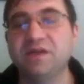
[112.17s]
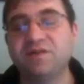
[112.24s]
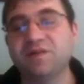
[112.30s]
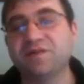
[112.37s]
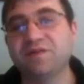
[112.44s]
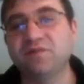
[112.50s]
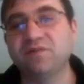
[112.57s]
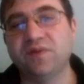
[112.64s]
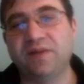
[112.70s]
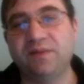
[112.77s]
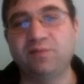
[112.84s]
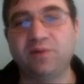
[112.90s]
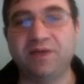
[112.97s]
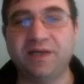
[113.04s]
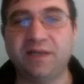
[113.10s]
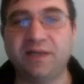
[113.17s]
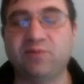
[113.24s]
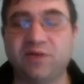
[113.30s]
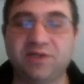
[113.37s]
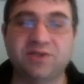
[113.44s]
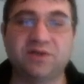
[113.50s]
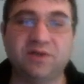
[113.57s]
doesn't really put any
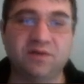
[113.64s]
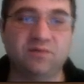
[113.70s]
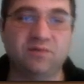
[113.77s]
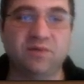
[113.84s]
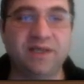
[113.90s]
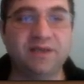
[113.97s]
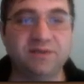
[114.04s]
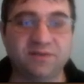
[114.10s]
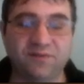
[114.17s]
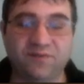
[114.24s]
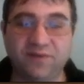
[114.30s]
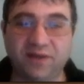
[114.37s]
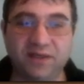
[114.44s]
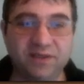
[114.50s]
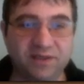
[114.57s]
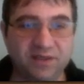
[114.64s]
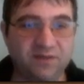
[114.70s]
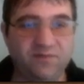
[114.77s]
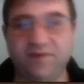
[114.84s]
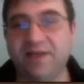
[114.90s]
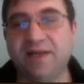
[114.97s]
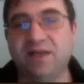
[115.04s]
pressure on white to find an
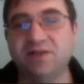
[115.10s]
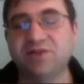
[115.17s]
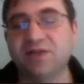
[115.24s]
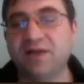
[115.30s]
advantage.